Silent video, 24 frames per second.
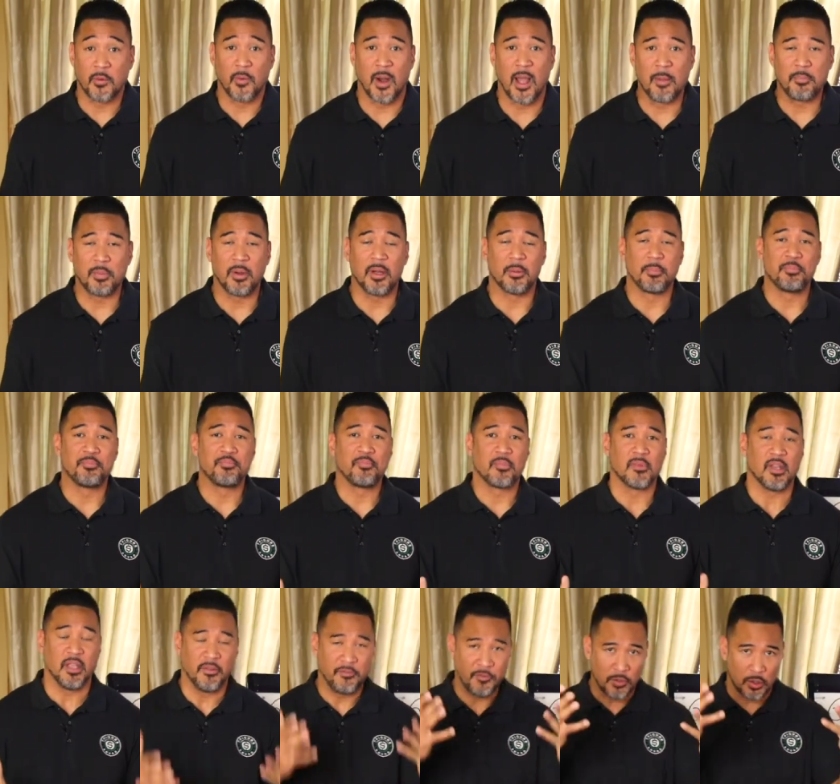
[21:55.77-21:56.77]
So, as I wrap
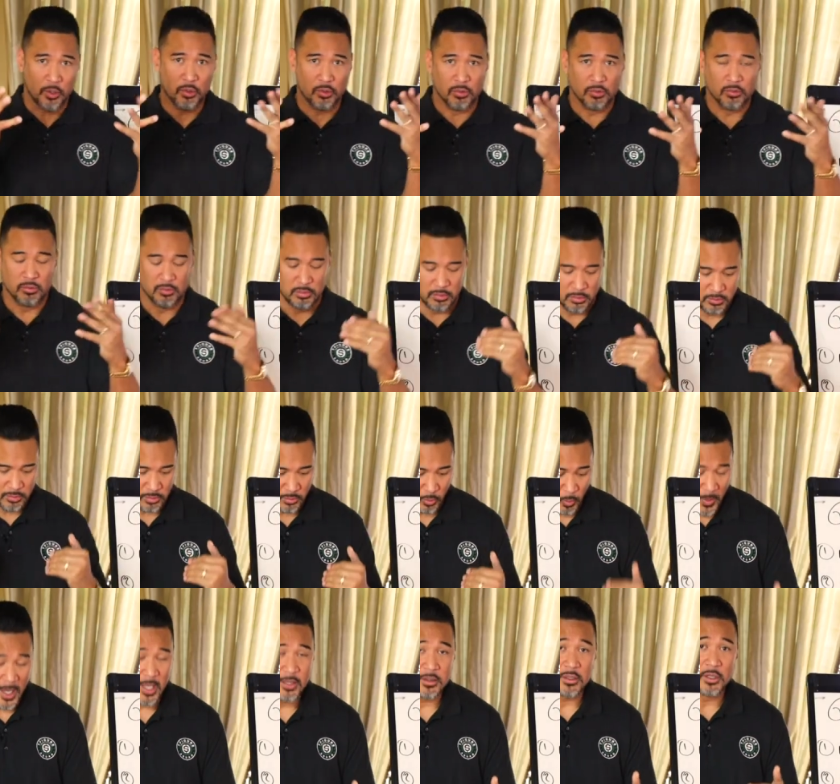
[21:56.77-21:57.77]
up, if you
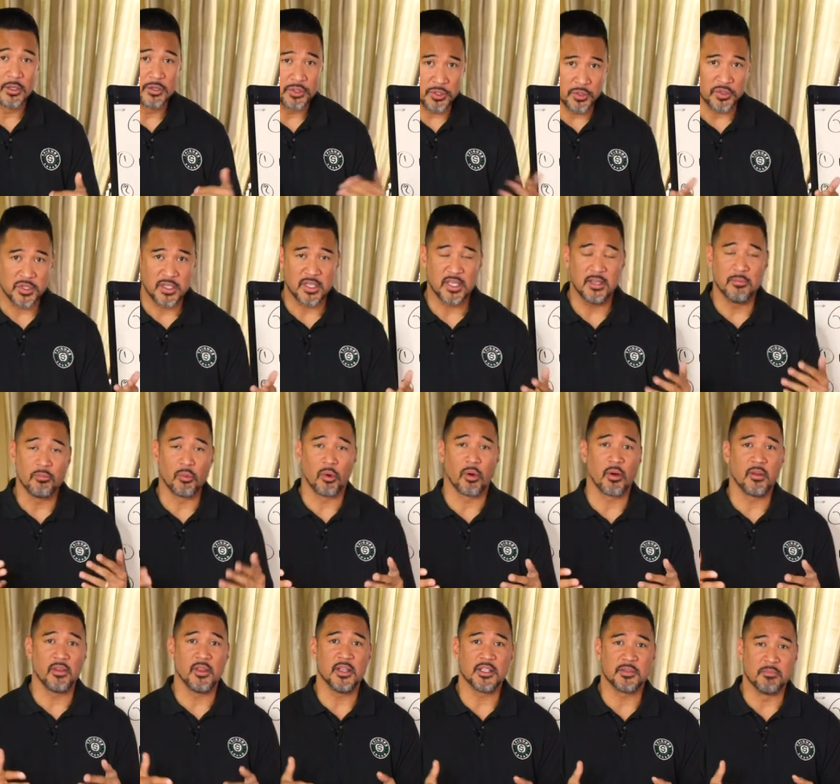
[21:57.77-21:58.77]
want to see
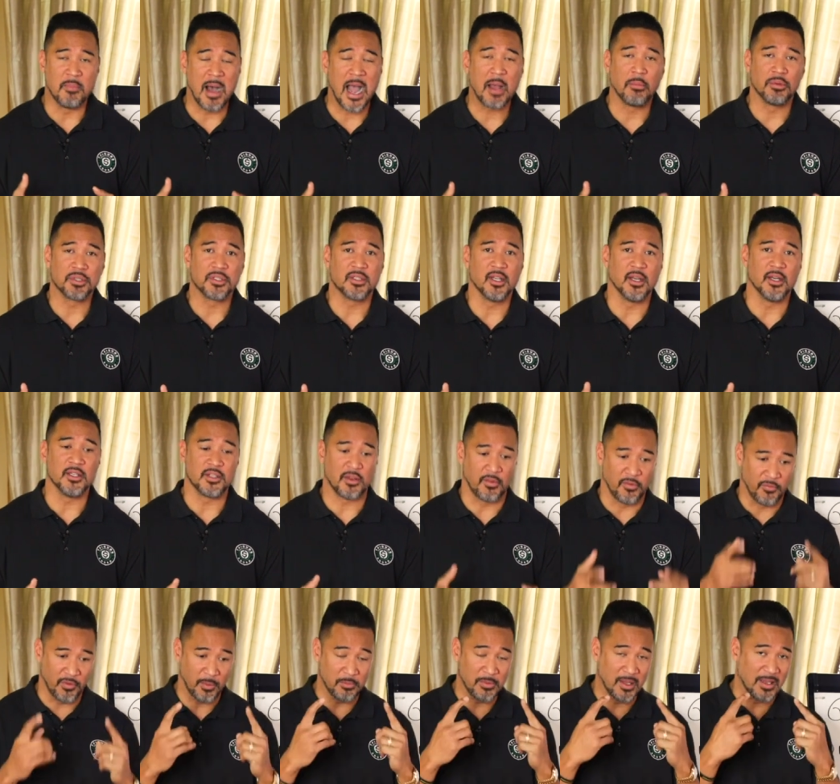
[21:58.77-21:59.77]
more of these Bible
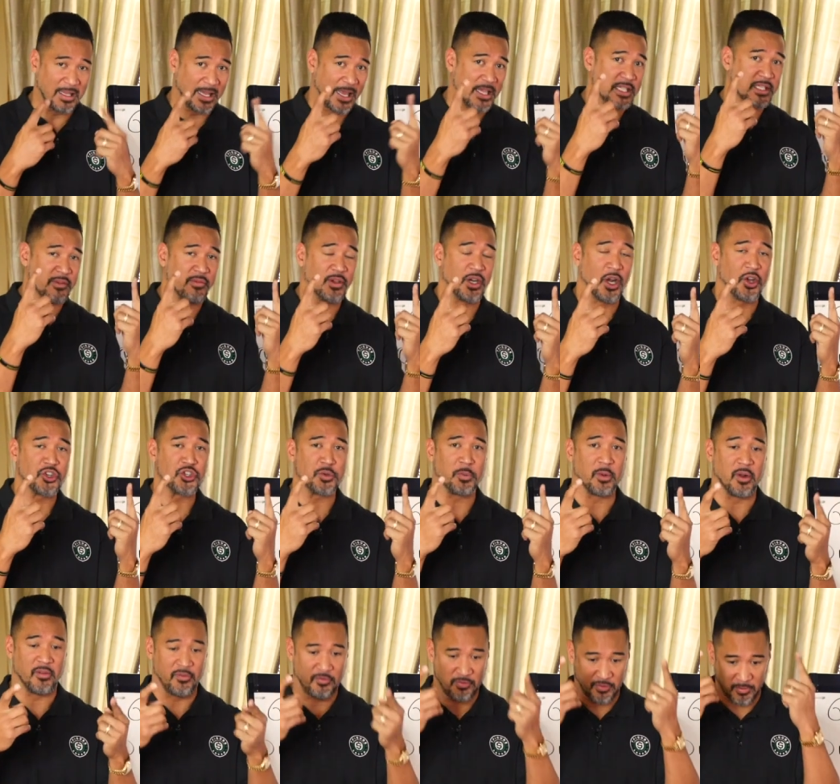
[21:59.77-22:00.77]
studies from the lens of an
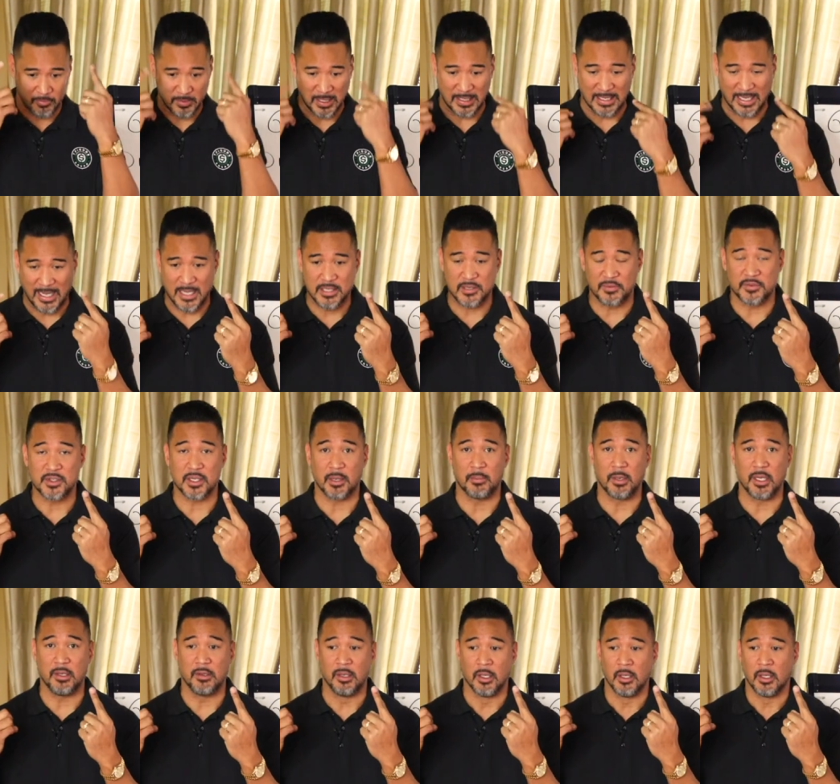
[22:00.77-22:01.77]
entrepreneur, from the lens of
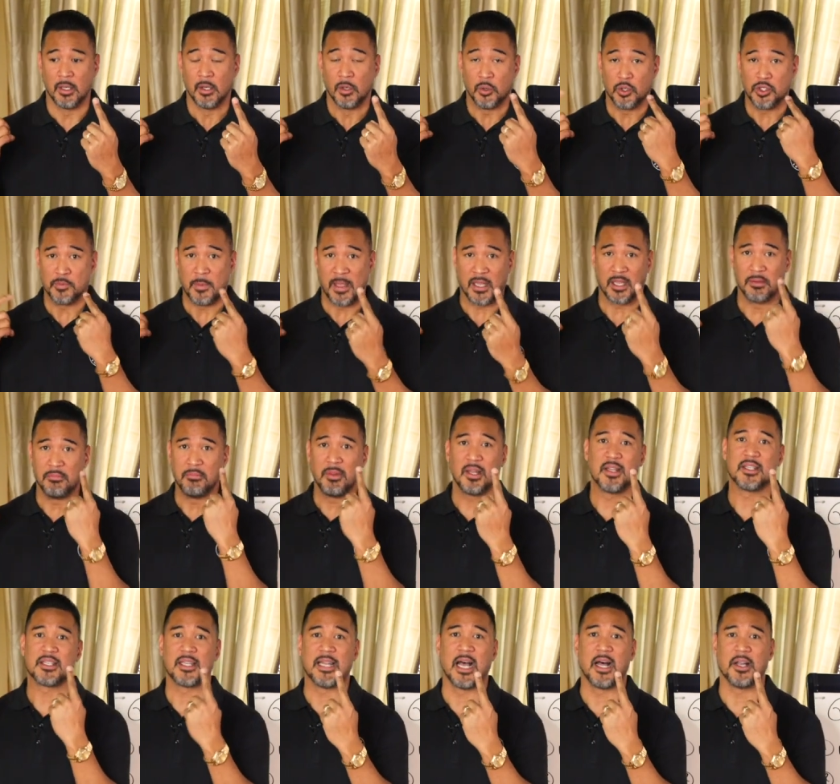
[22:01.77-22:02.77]
somebody who's
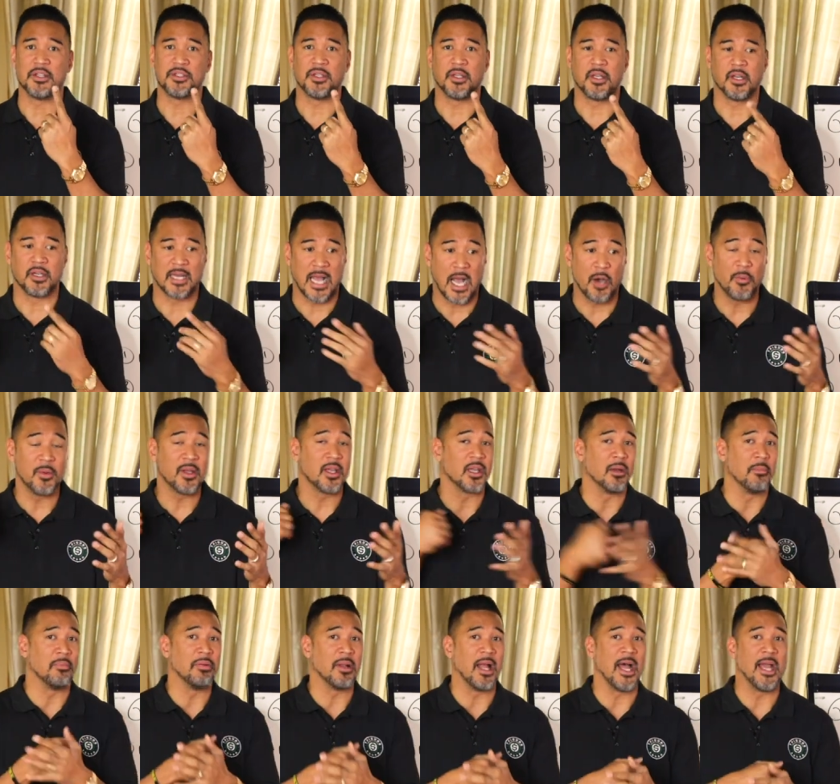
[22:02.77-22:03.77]
making millions of dollars a year and how
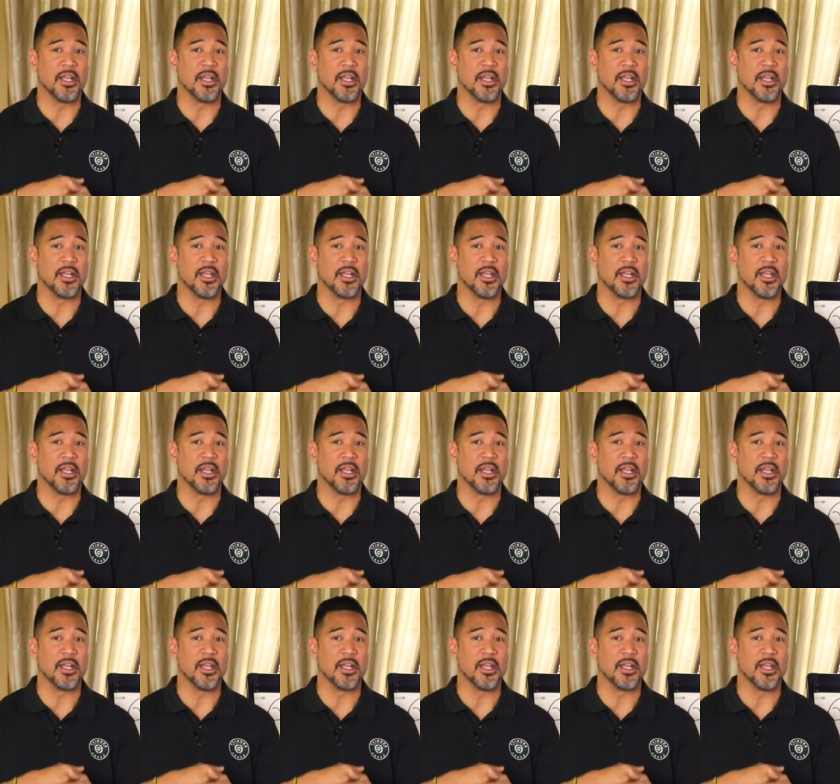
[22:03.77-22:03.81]
we can